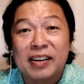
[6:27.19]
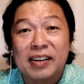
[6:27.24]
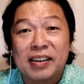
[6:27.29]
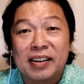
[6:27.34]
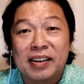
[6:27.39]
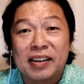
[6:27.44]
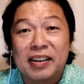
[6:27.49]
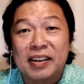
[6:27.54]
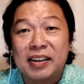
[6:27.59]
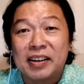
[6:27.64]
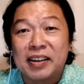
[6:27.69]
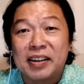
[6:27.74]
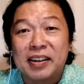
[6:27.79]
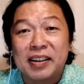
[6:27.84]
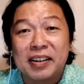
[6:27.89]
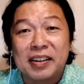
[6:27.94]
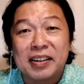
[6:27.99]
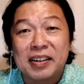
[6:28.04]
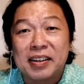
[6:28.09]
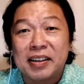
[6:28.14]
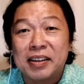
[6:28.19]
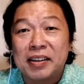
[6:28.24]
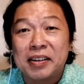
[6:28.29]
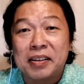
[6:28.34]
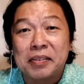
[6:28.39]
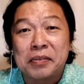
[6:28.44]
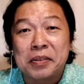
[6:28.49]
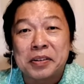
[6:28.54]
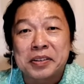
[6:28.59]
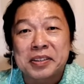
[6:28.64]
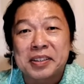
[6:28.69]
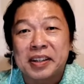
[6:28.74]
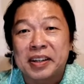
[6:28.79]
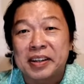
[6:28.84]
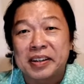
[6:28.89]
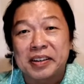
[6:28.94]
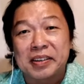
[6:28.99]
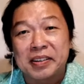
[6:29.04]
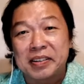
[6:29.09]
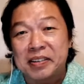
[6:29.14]
It was
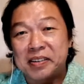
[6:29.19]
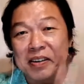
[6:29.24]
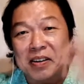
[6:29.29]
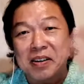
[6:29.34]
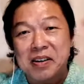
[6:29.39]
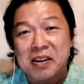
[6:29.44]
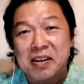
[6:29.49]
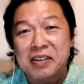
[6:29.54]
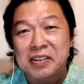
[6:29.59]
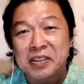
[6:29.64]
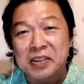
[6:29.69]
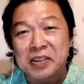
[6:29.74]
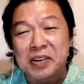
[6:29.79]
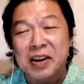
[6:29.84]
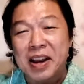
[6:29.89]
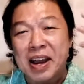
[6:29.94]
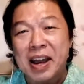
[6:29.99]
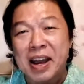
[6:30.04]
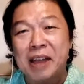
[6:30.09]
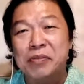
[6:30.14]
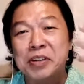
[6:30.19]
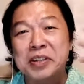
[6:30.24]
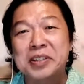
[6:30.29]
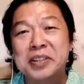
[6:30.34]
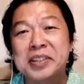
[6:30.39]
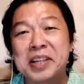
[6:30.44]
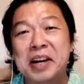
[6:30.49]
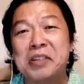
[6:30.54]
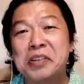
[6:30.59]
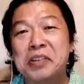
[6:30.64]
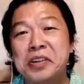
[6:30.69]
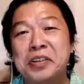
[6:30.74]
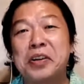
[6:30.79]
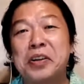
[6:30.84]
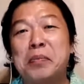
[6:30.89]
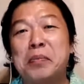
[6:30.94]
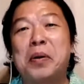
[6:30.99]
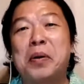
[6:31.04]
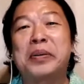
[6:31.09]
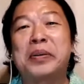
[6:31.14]
like every cell in
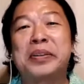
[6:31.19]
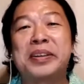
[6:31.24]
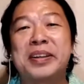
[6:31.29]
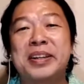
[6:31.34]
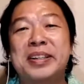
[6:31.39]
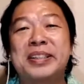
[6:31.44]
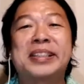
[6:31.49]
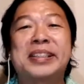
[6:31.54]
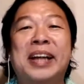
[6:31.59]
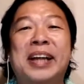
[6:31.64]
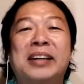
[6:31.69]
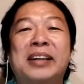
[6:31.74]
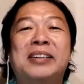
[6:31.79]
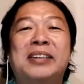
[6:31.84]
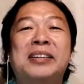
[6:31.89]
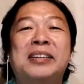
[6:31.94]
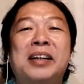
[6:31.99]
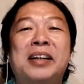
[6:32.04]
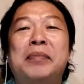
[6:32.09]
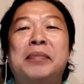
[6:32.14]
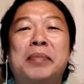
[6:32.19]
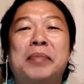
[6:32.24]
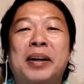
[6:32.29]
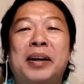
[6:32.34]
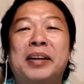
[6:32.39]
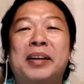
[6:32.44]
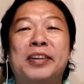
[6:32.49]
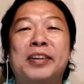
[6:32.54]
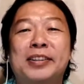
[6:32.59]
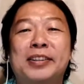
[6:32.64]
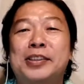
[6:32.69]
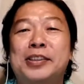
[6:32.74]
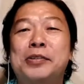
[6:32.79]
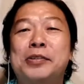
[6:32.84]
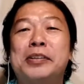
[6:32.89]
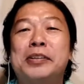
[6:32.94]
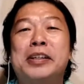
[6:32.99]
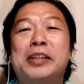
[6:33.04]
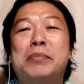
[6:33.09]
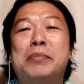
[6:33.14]
your body is lightened up and you're so
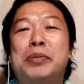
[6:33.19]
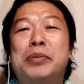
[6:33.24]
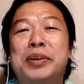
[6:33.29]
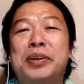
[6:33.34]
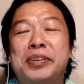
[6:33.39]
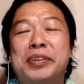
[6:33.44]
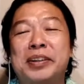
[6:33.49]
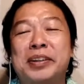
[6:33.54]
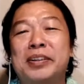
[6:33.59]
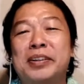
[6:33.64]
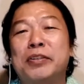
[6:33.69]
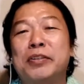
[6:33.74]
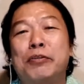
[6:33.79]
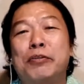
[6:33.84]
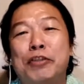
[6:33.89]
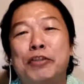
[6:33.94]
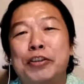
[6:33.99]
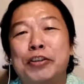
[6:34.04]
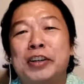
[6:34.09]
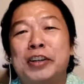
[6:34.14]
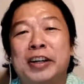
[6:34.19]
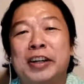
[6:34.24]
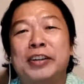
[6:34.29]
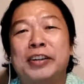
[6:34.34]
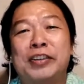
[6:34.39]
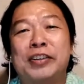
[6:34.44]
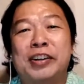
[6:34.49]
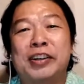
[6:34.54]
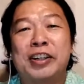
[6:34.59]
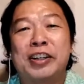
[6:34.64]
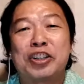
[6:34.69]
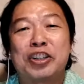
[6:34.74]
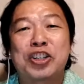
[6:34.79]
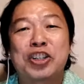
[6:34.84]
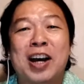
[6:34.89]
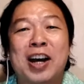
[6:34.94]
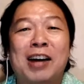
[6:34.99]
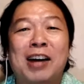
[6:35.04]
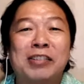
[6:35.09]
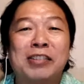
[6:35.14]
liberated. You feel like you're a
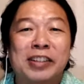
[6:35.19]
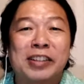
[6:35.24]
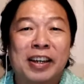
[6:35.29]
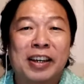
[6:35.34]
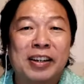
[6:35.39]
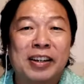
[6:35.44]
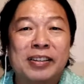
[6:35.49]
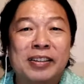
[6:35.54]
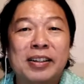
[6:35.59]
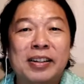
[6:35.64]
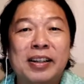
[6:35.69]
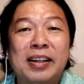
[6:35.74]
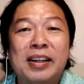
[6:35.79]
child again.